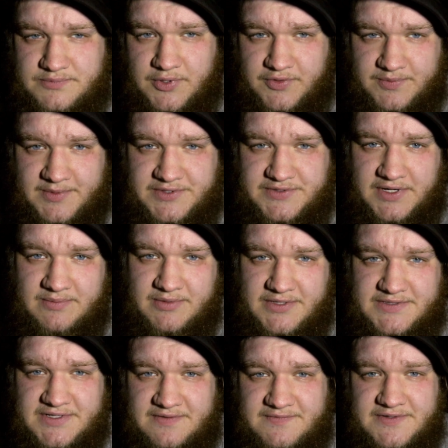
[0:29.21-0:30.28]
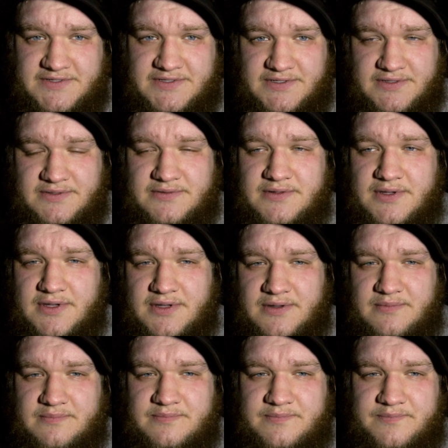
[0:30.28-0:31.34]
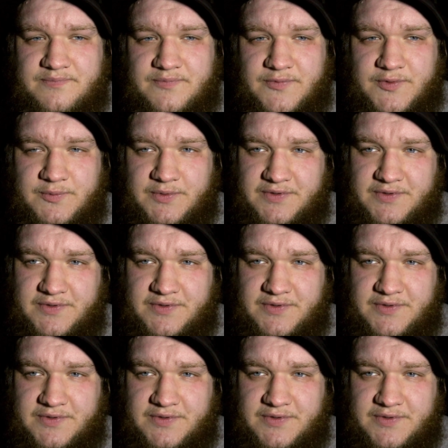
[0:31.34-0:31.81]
both my tripods, obviously, the